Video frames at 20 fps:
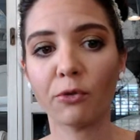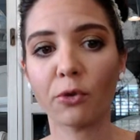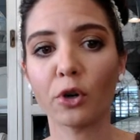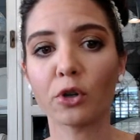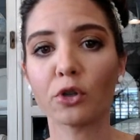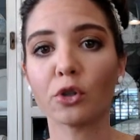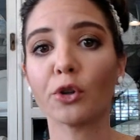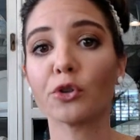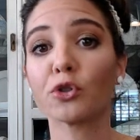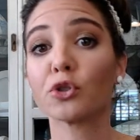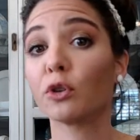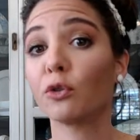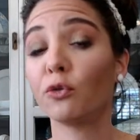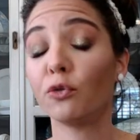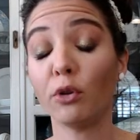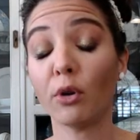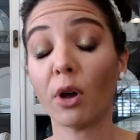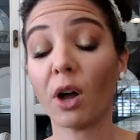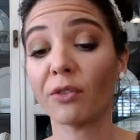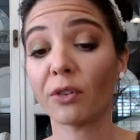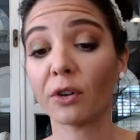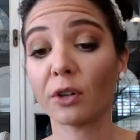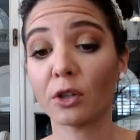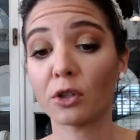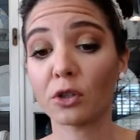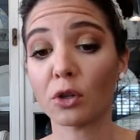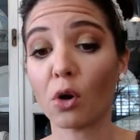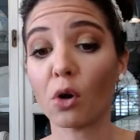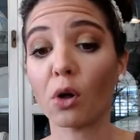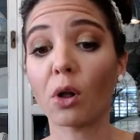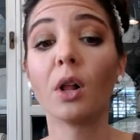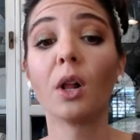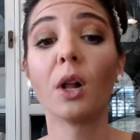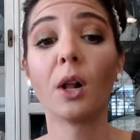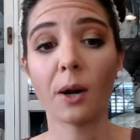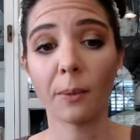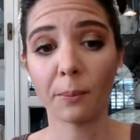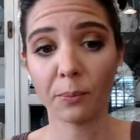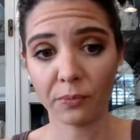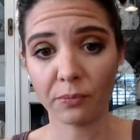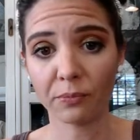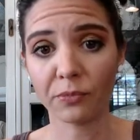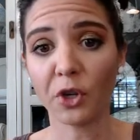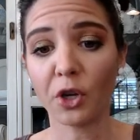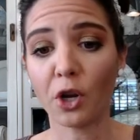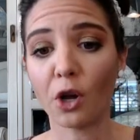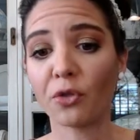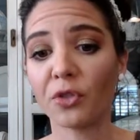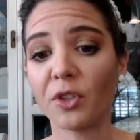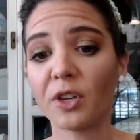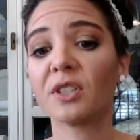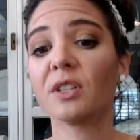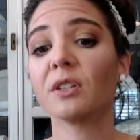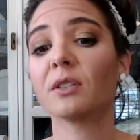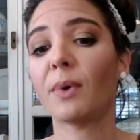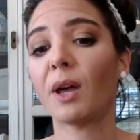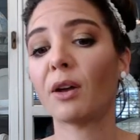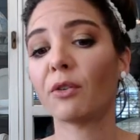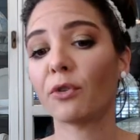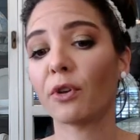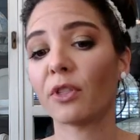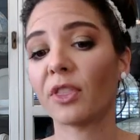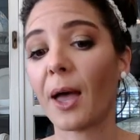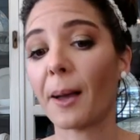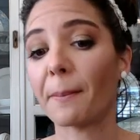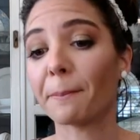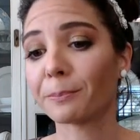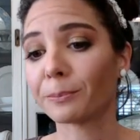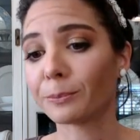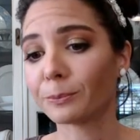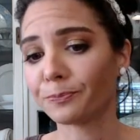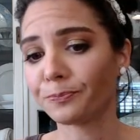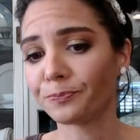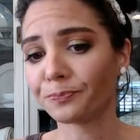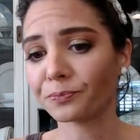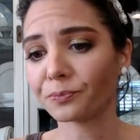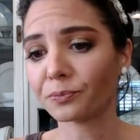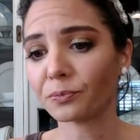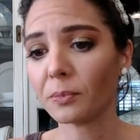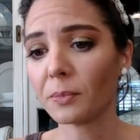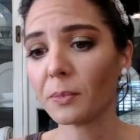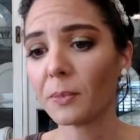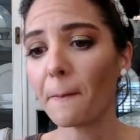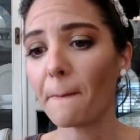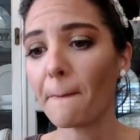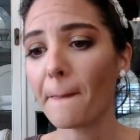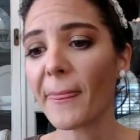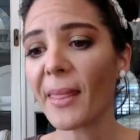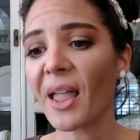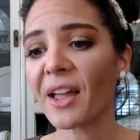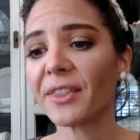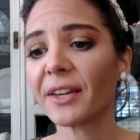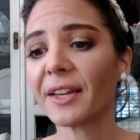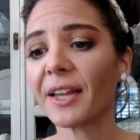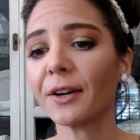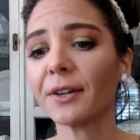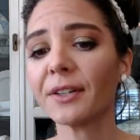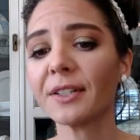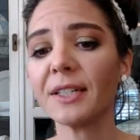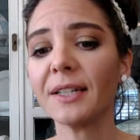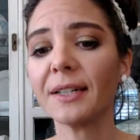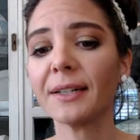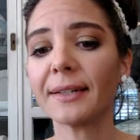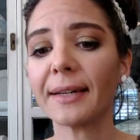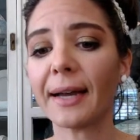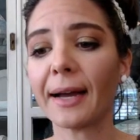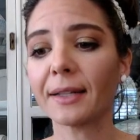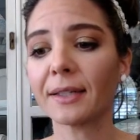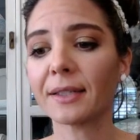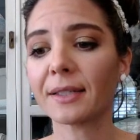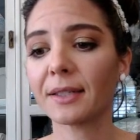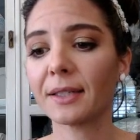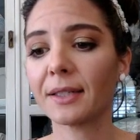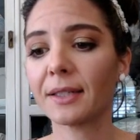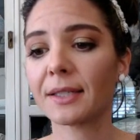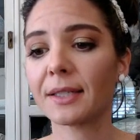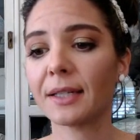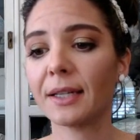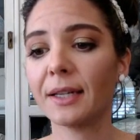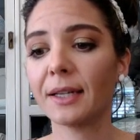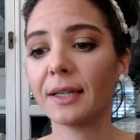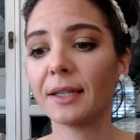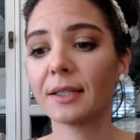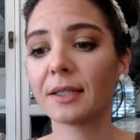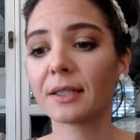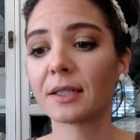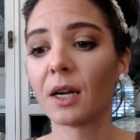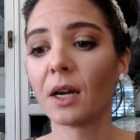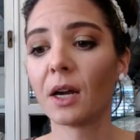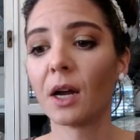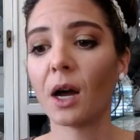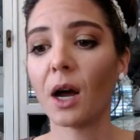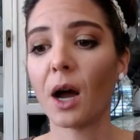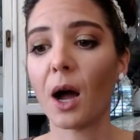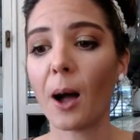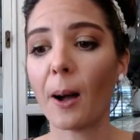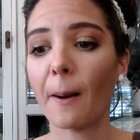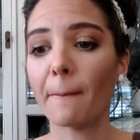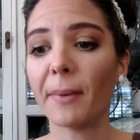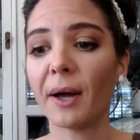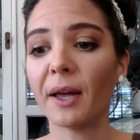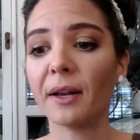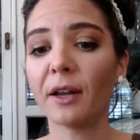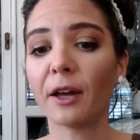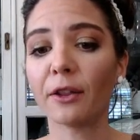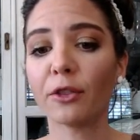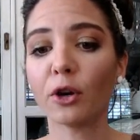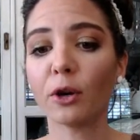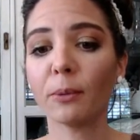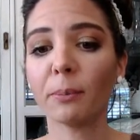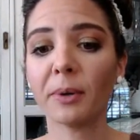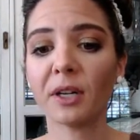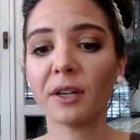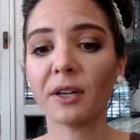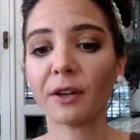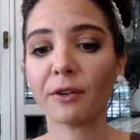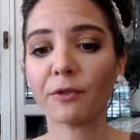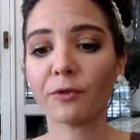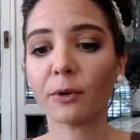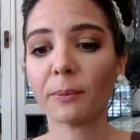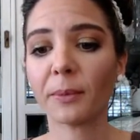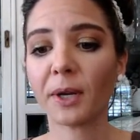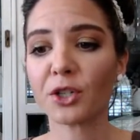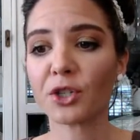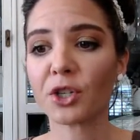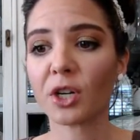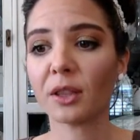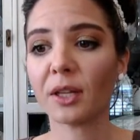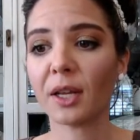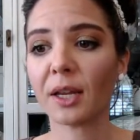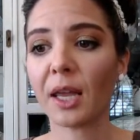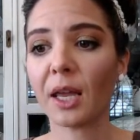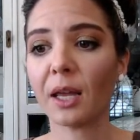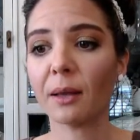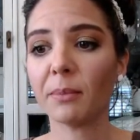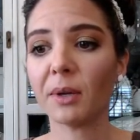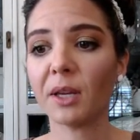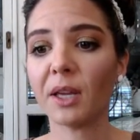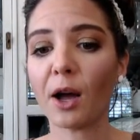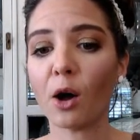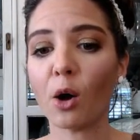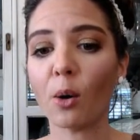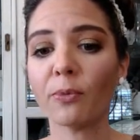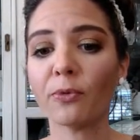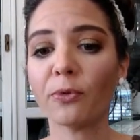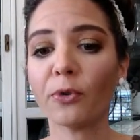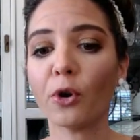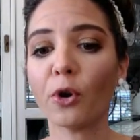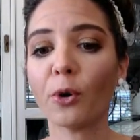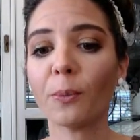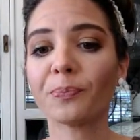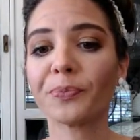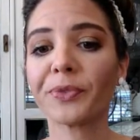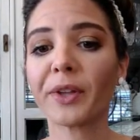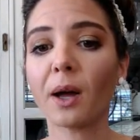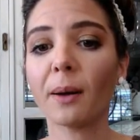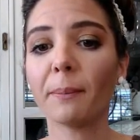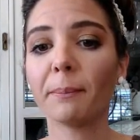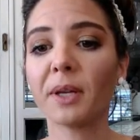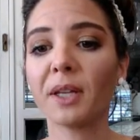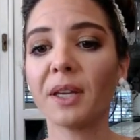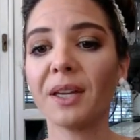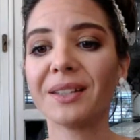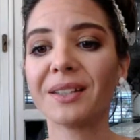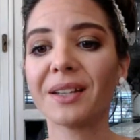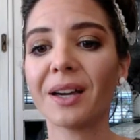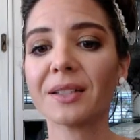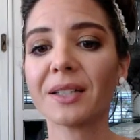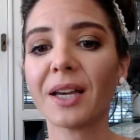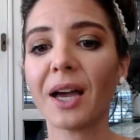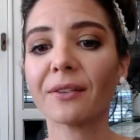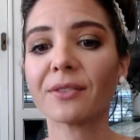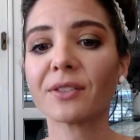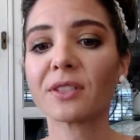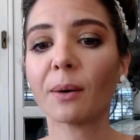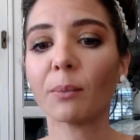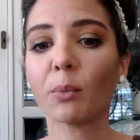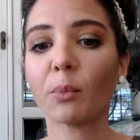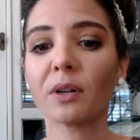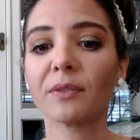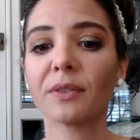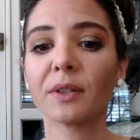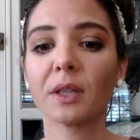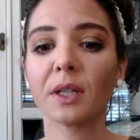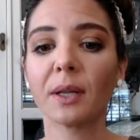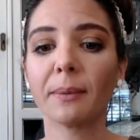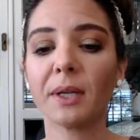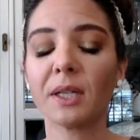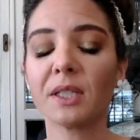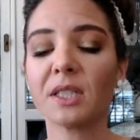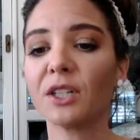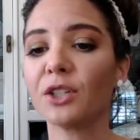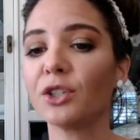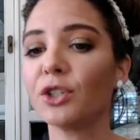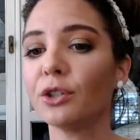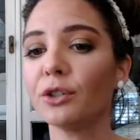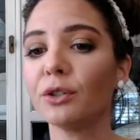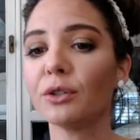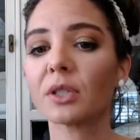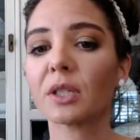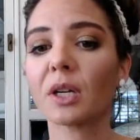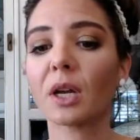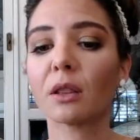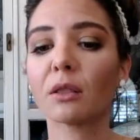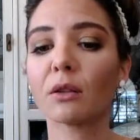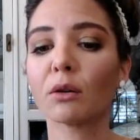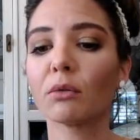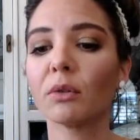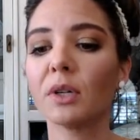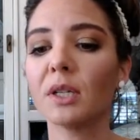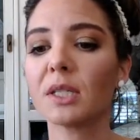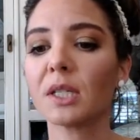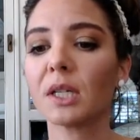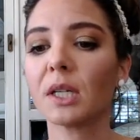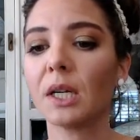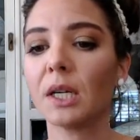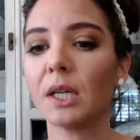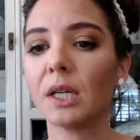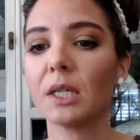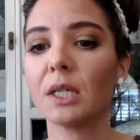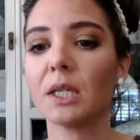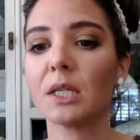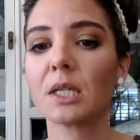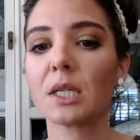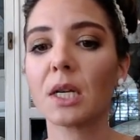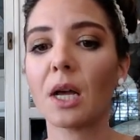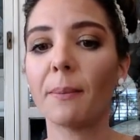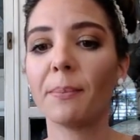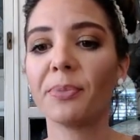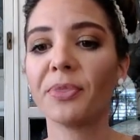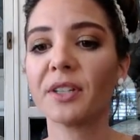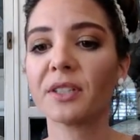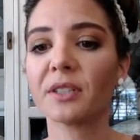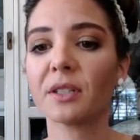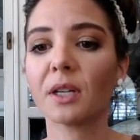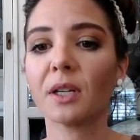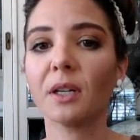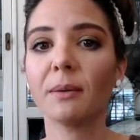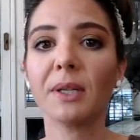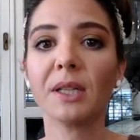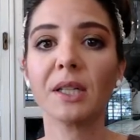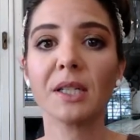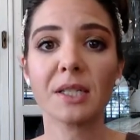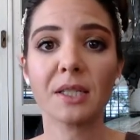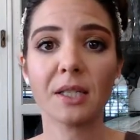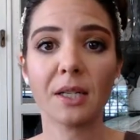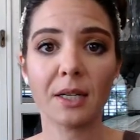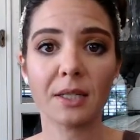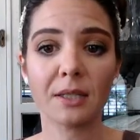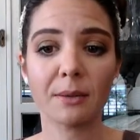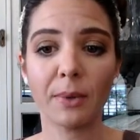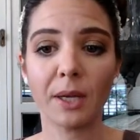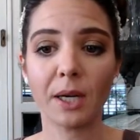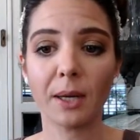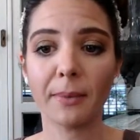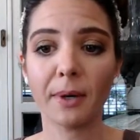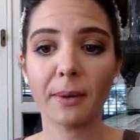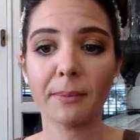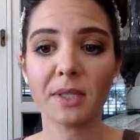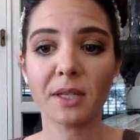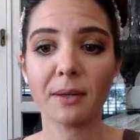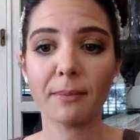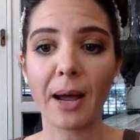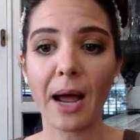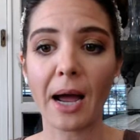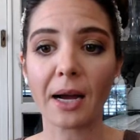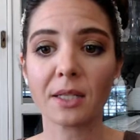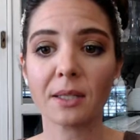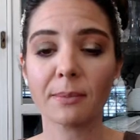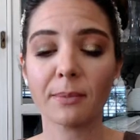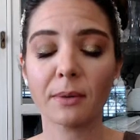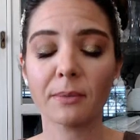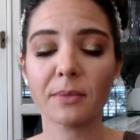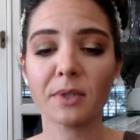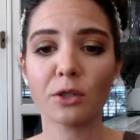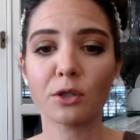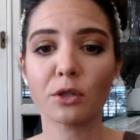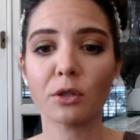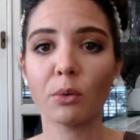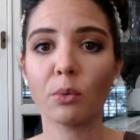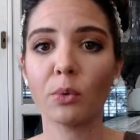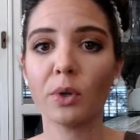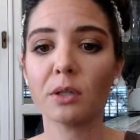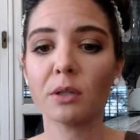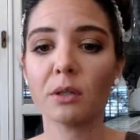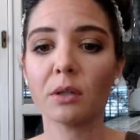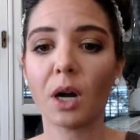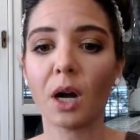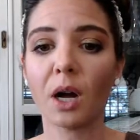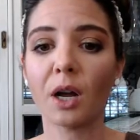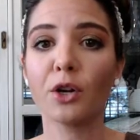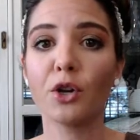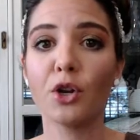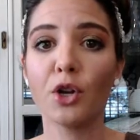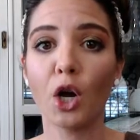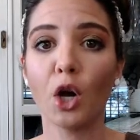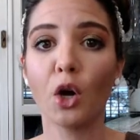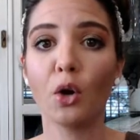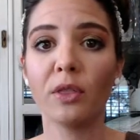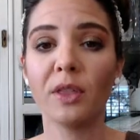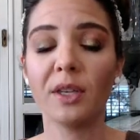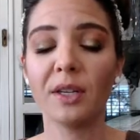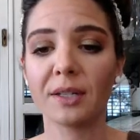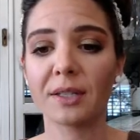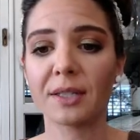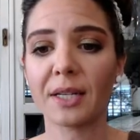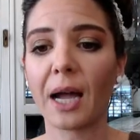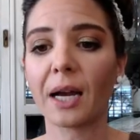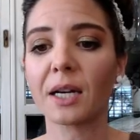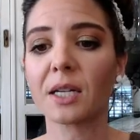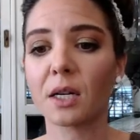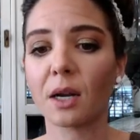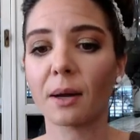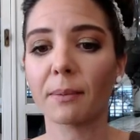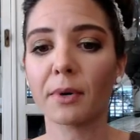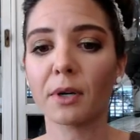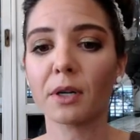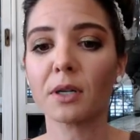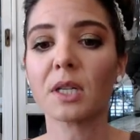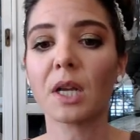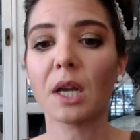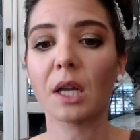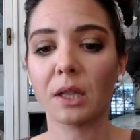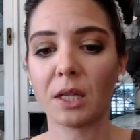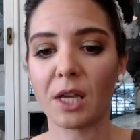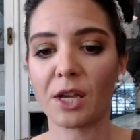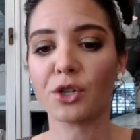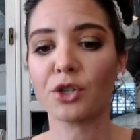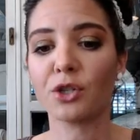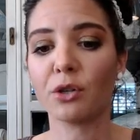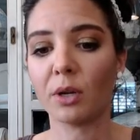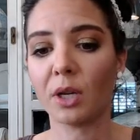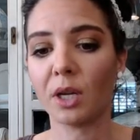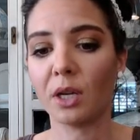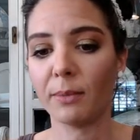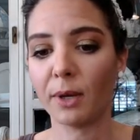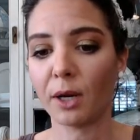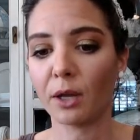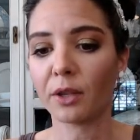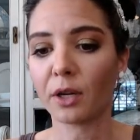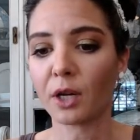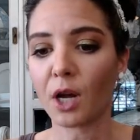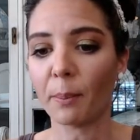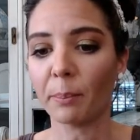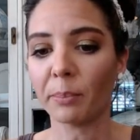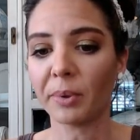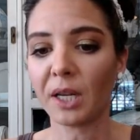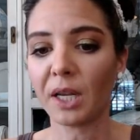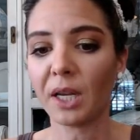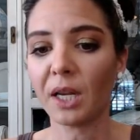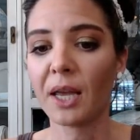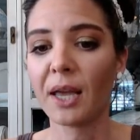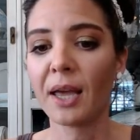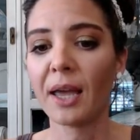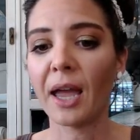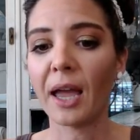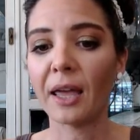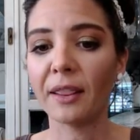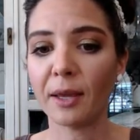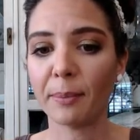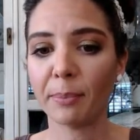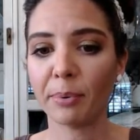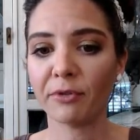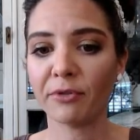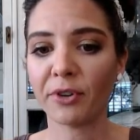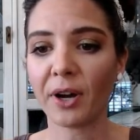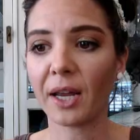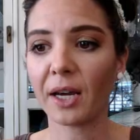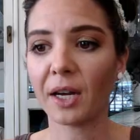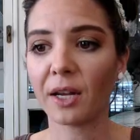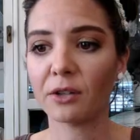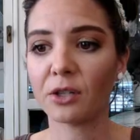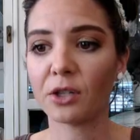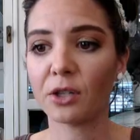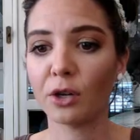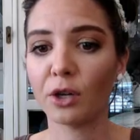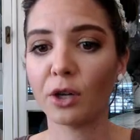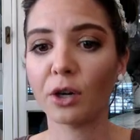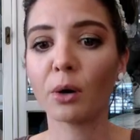adults. So if you have an adult, you know, this is meant for them. The guaranteed analysis is um, another bit of information that can be helpful, um, but it does have somewhat of a limited use. And the reason is um, this is going to be listed as minimums and maximums. And so we do not know the exact numbers unless you email the company and they provide it to you.